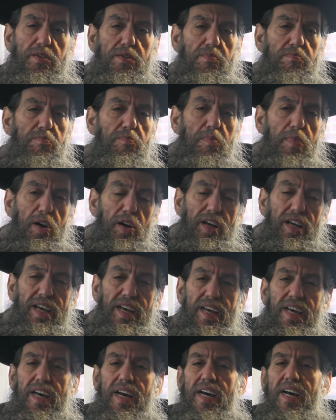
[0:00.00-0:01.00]

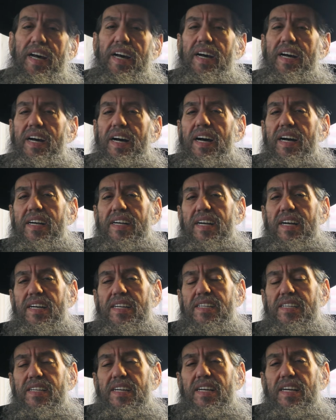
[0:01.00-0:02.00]
smirky,
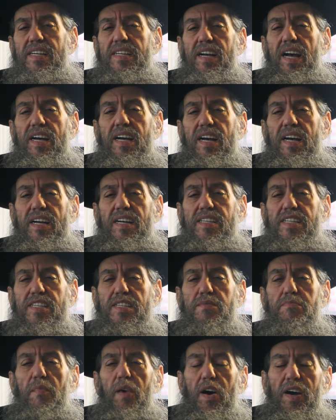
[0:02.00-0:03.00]
a
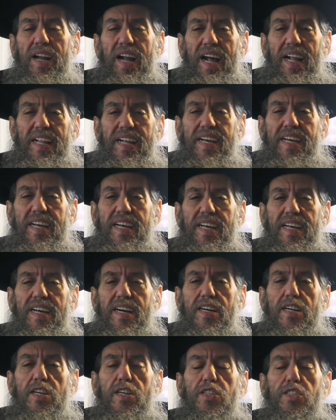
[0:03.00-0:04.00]
smart
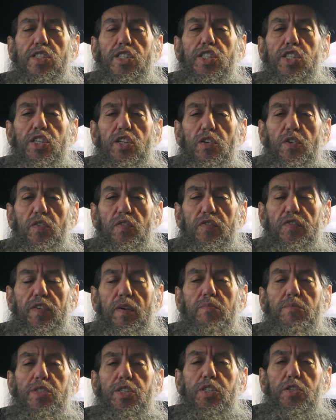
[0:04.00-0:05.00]
alecky Jew
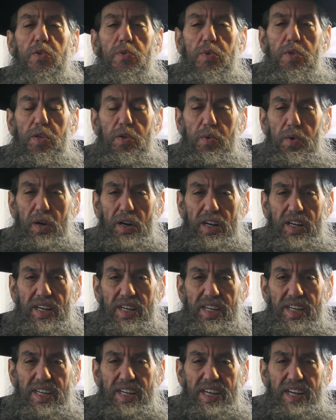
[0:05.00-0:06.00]
from New
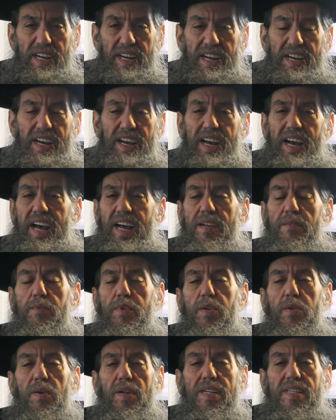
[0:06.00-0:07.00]
York, and
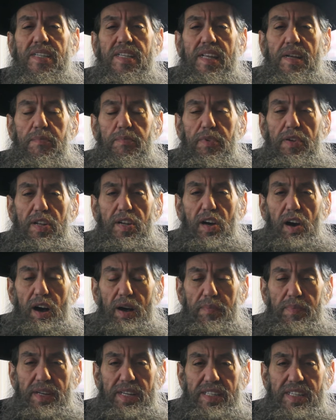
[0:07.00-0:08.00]
with all his liberal
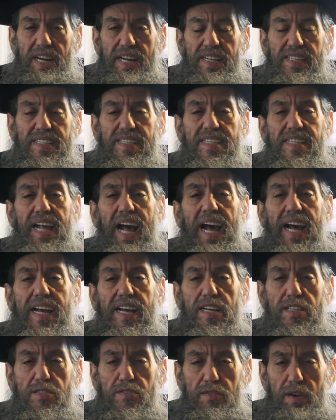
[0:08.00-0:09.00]
garbage, and is
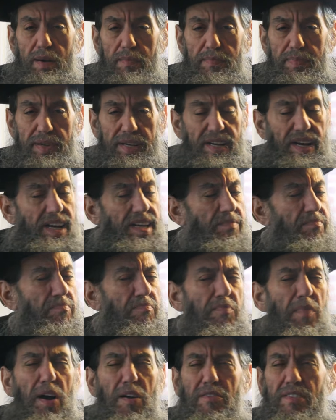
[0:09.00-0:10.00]
attacking Trump. But I
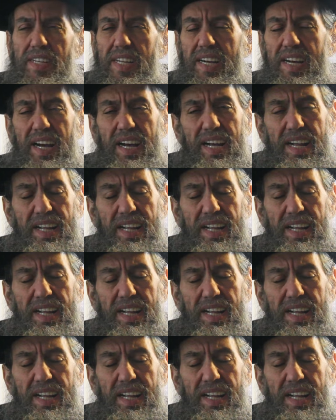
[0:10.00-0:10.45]
want to